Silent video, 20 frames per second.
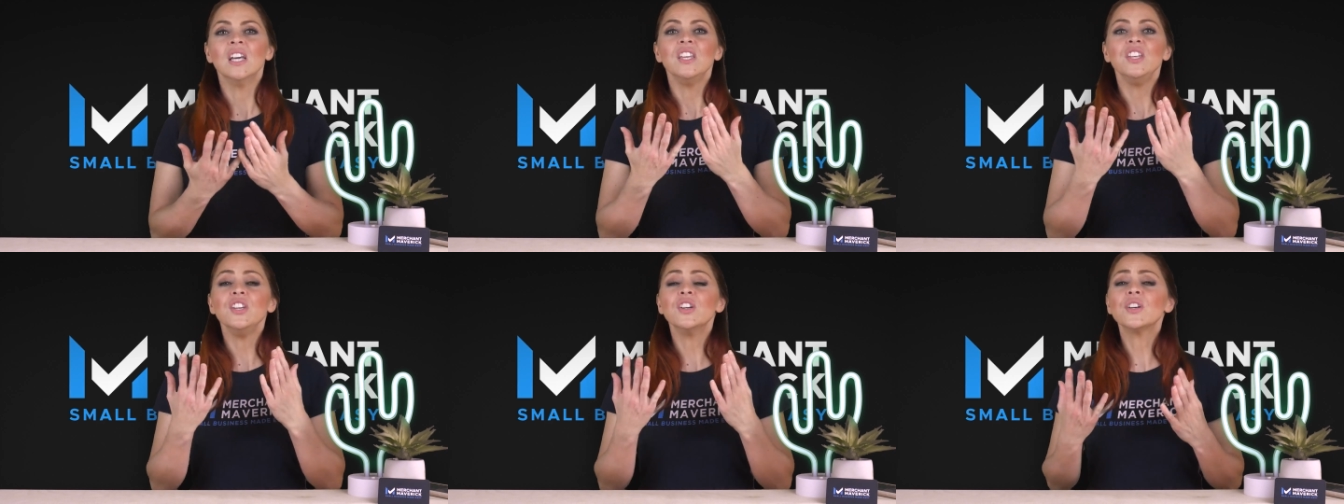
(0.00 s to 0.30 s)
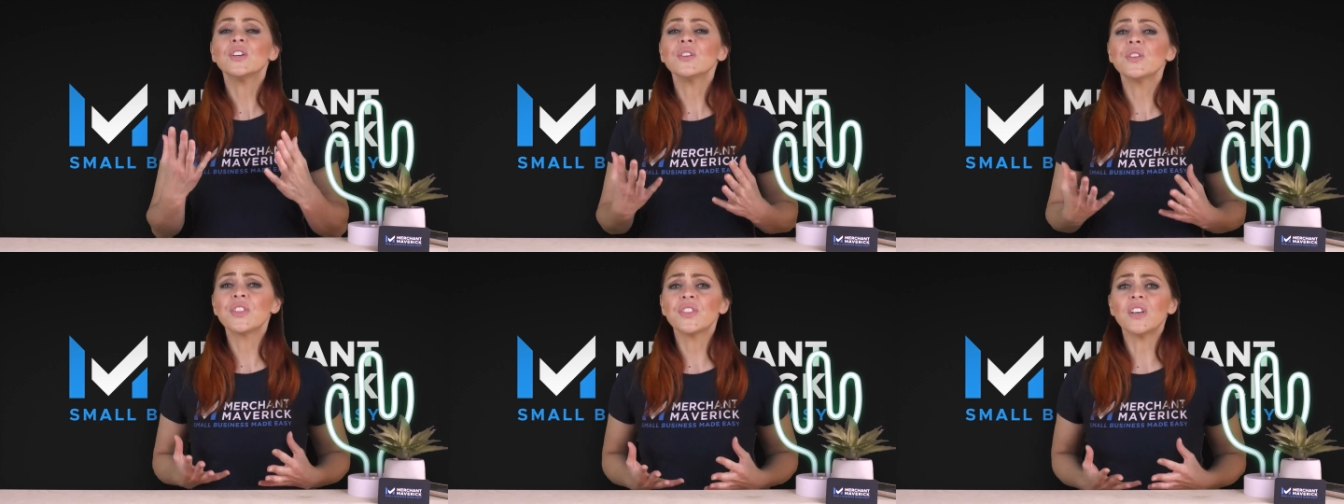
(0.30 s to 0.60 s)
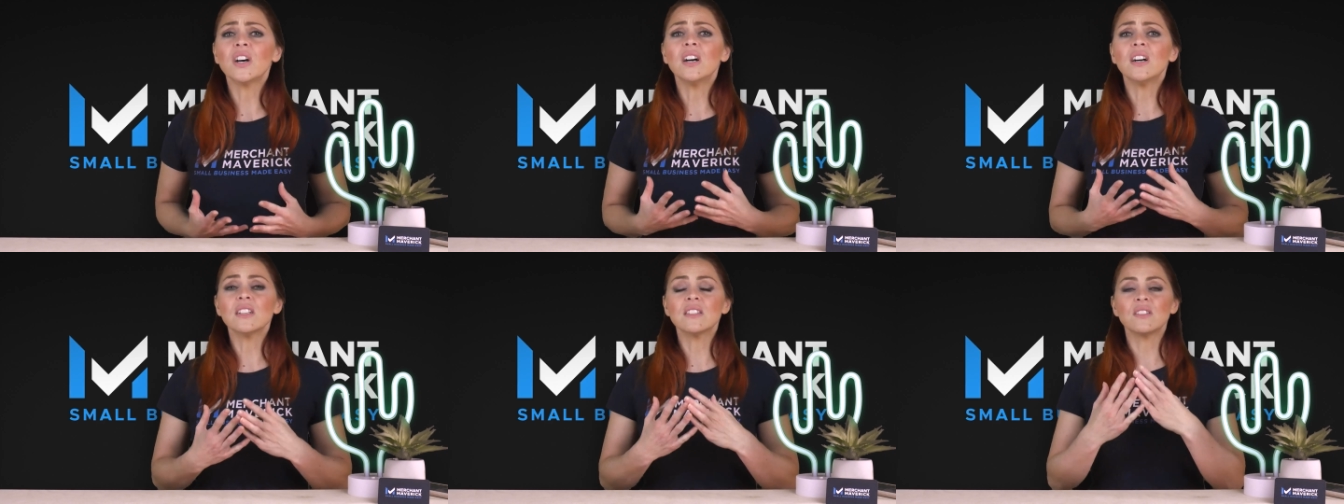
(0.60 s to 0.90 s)
your
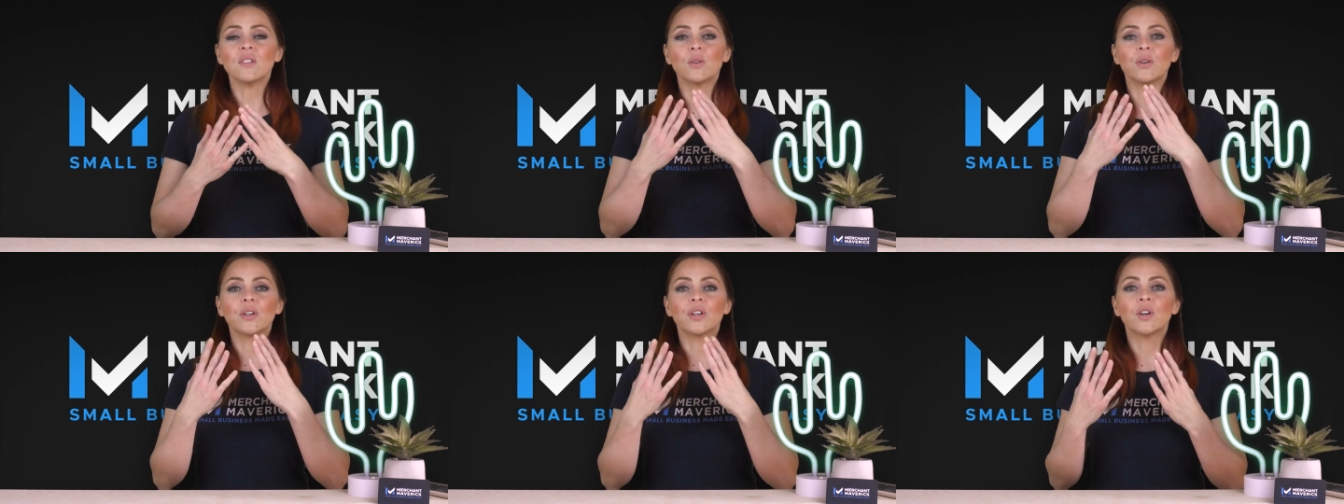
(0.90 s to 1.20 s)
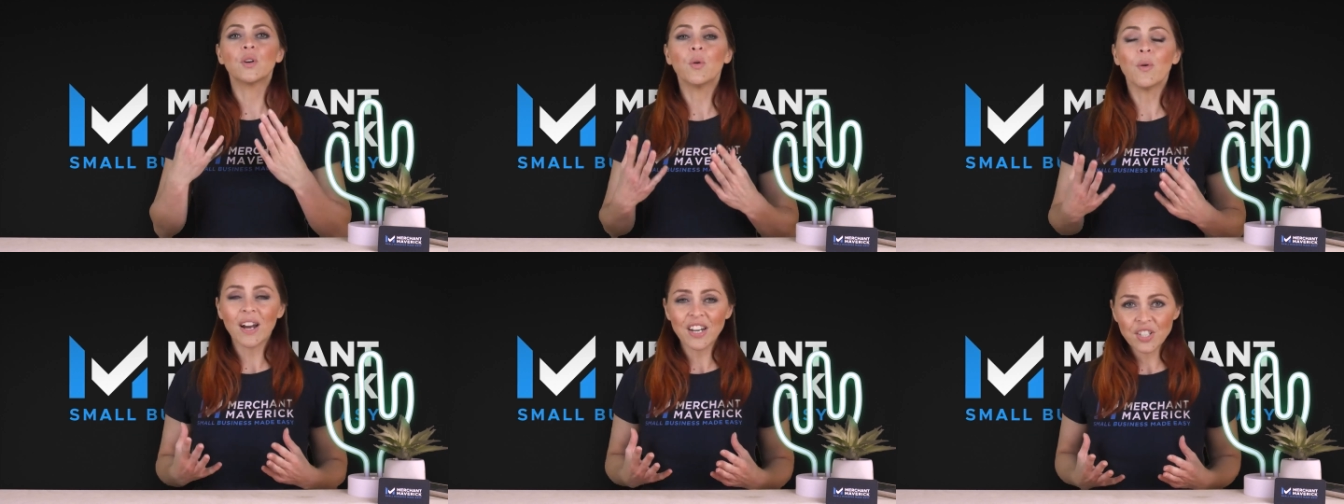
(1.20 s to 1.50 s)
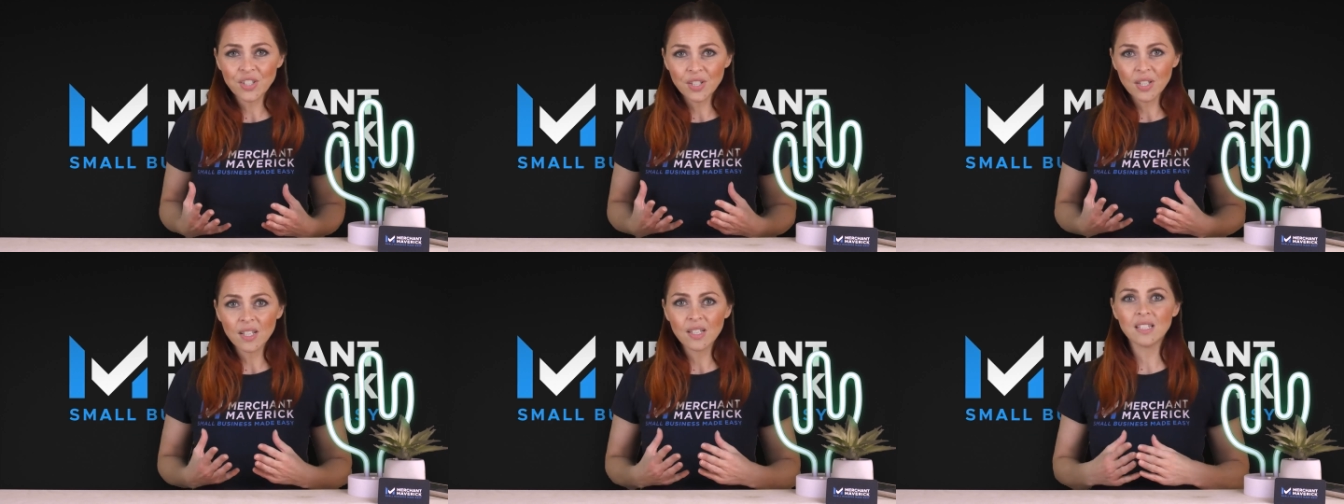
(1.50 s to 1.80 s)
thoughts or
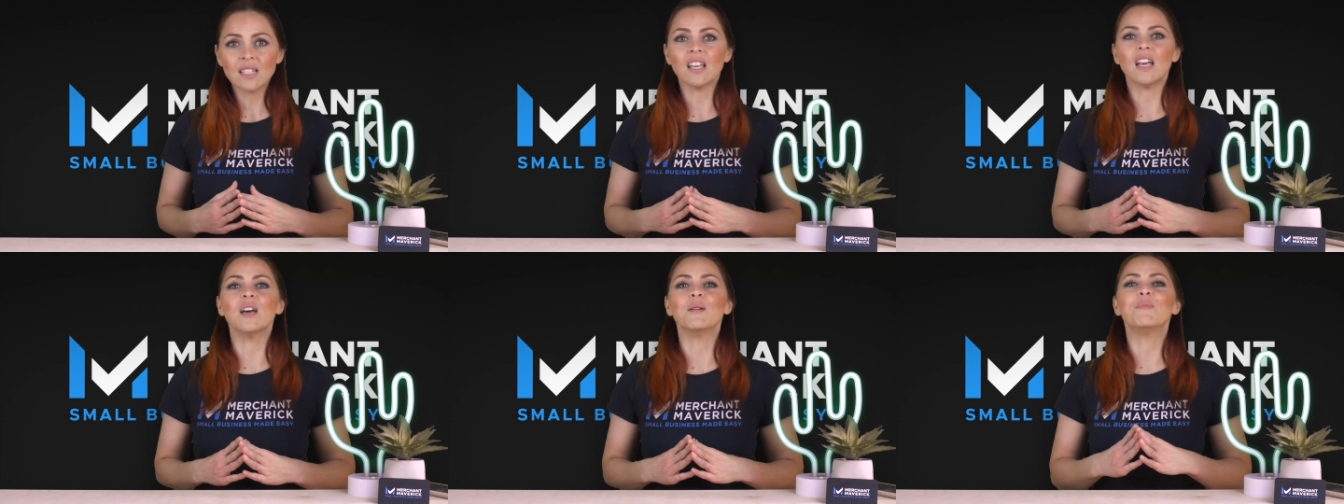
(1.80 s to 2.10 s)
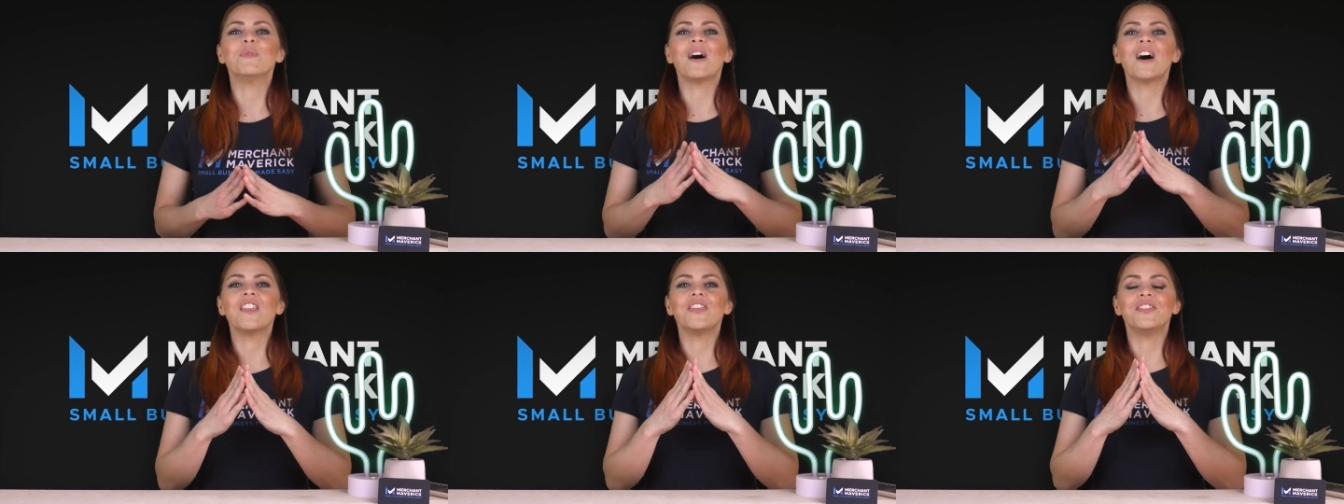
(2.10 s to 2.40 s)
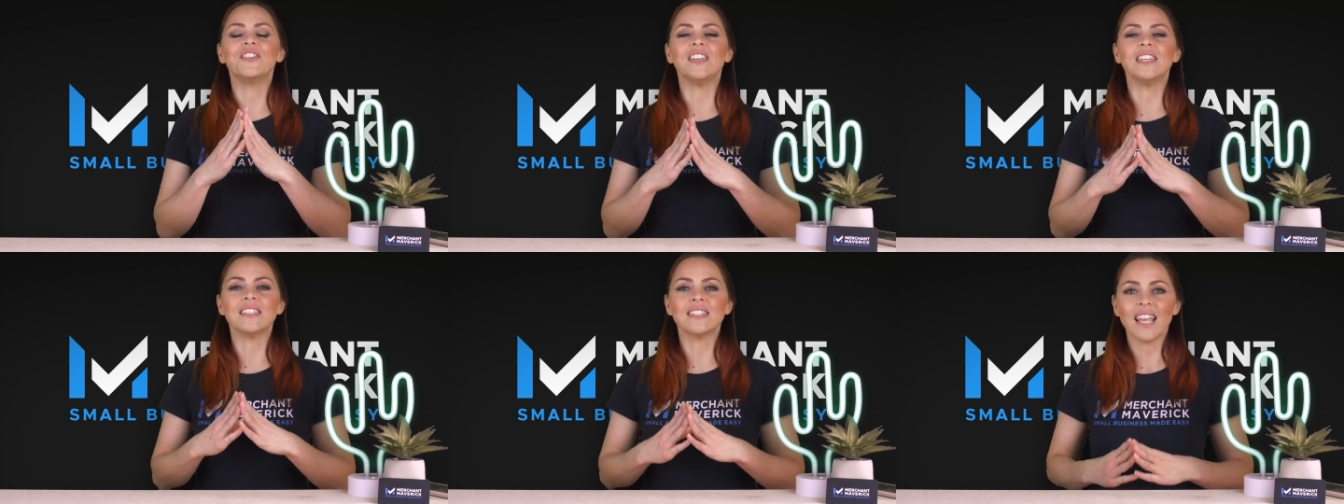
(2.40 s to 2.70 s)
questions about
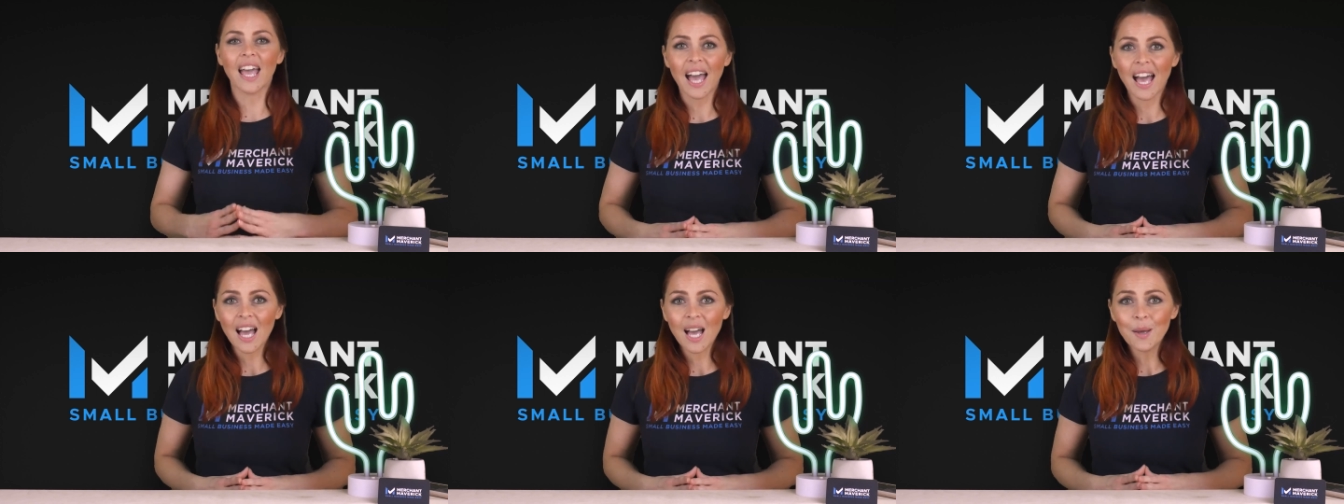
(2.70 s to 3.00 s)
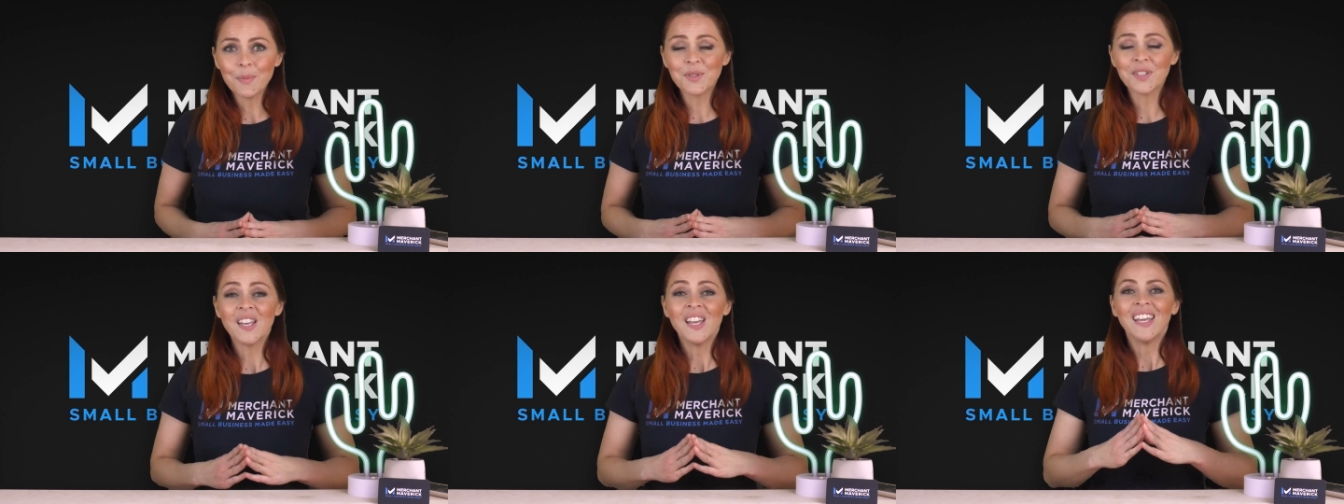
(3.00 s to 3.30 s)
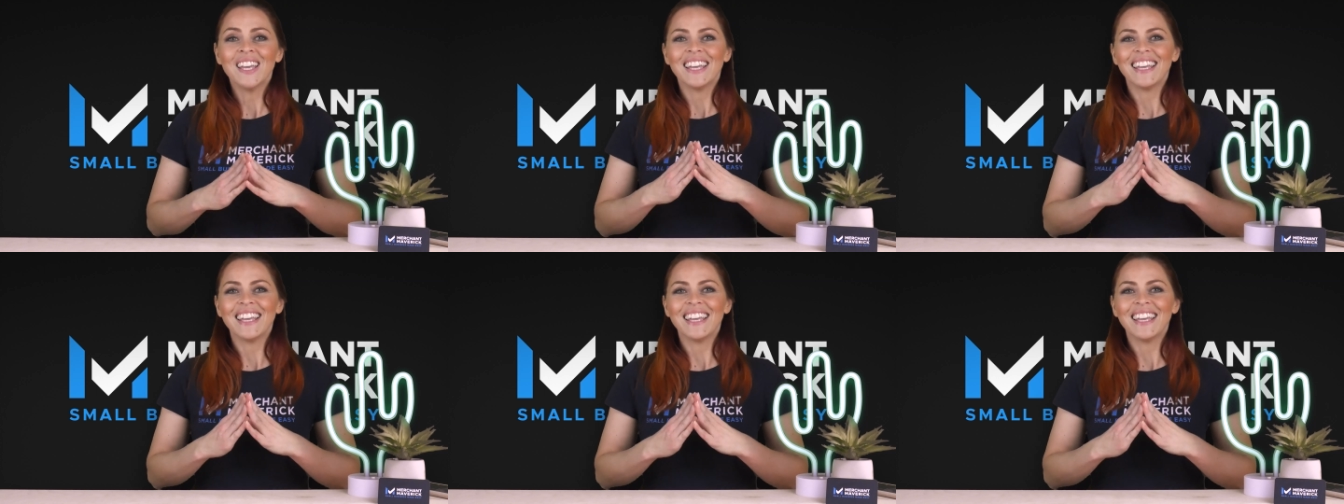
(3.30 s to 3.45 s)
these apps